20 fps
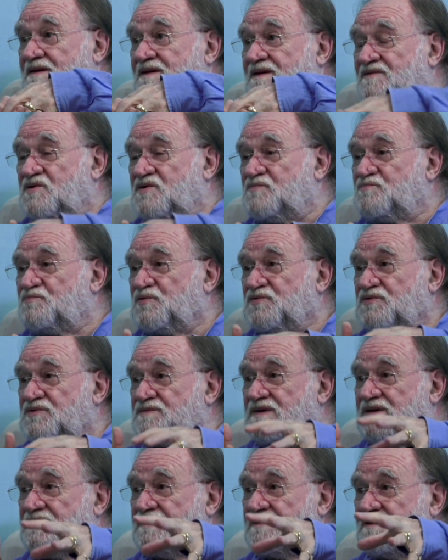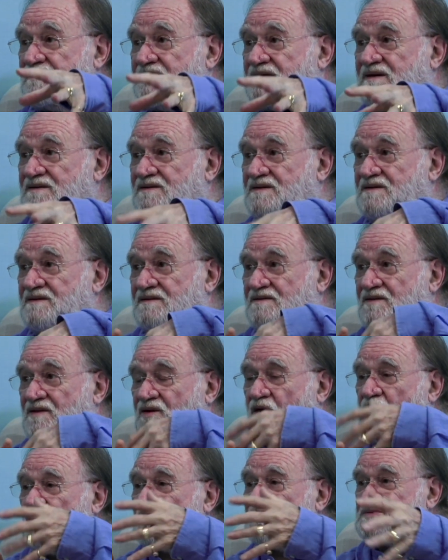You put them in a
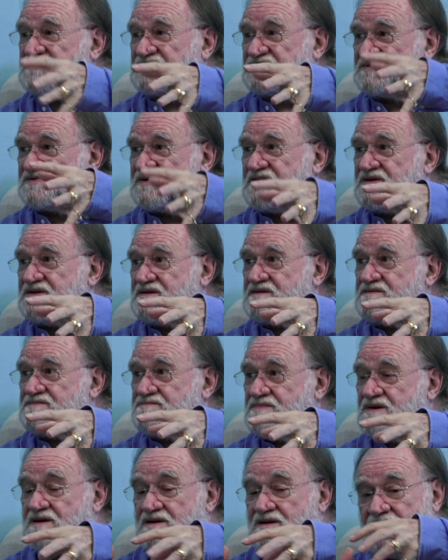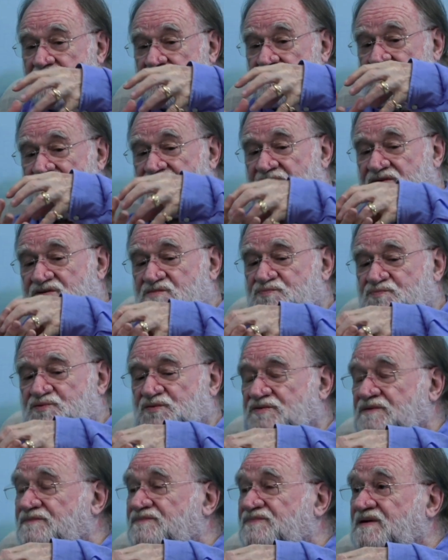hot steam, and then you put
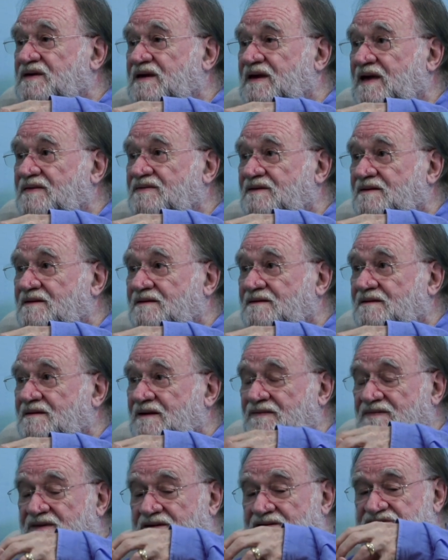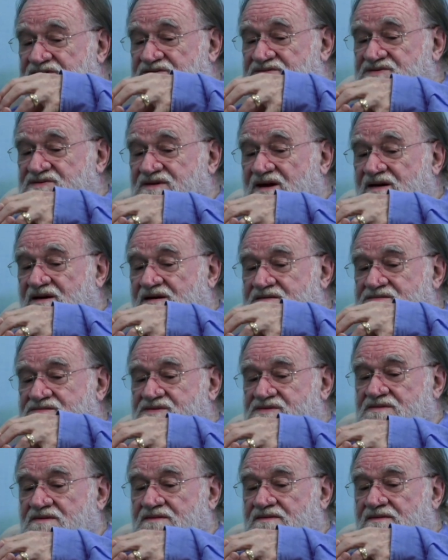them together and there's a slight
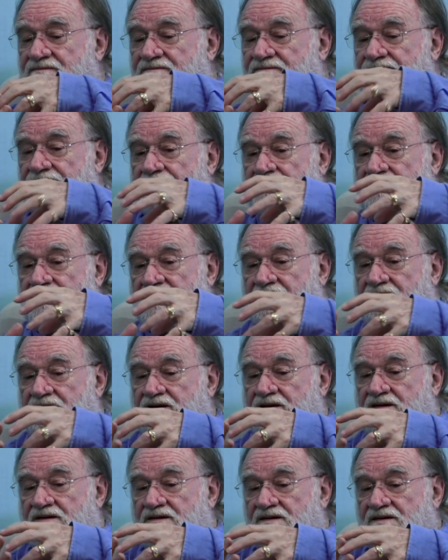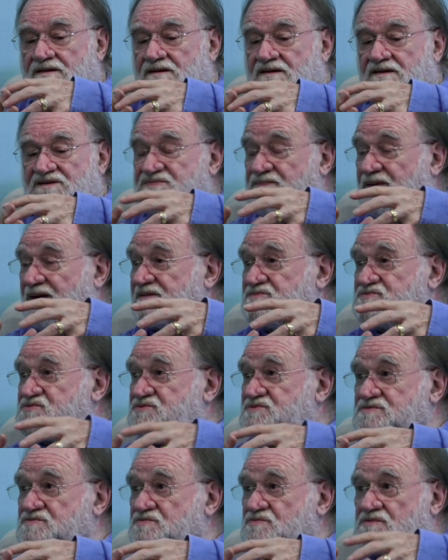
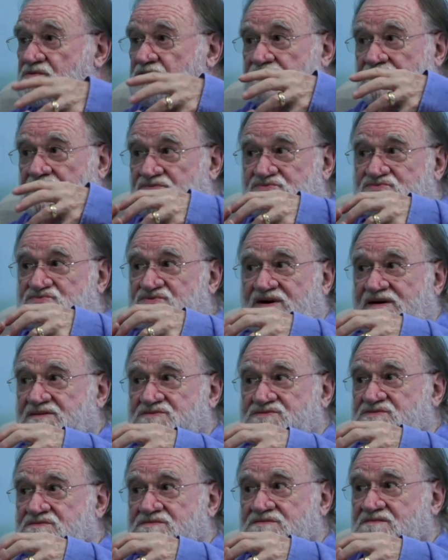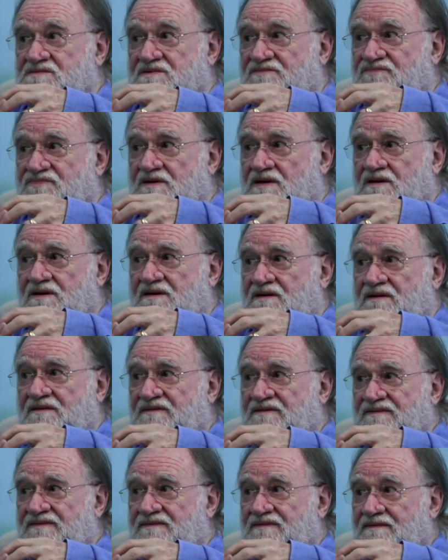expansion or contraction of the
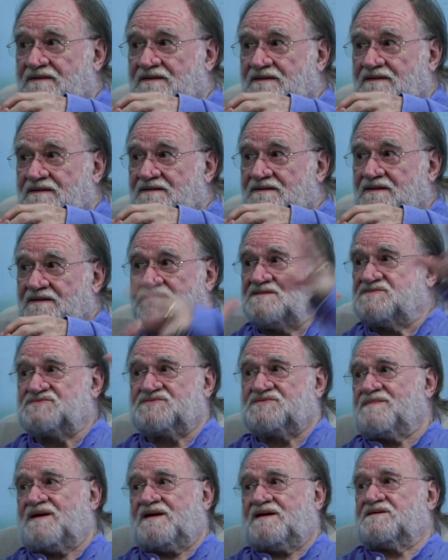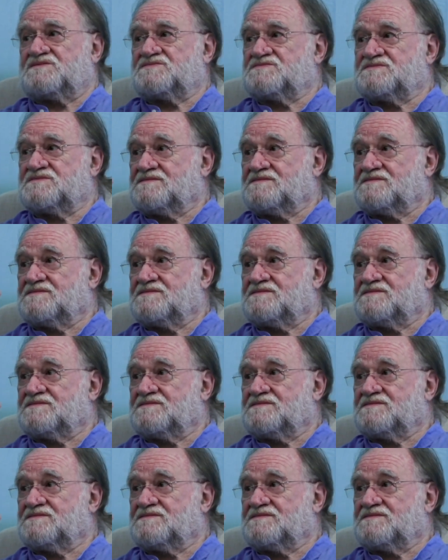glass and it's smashed.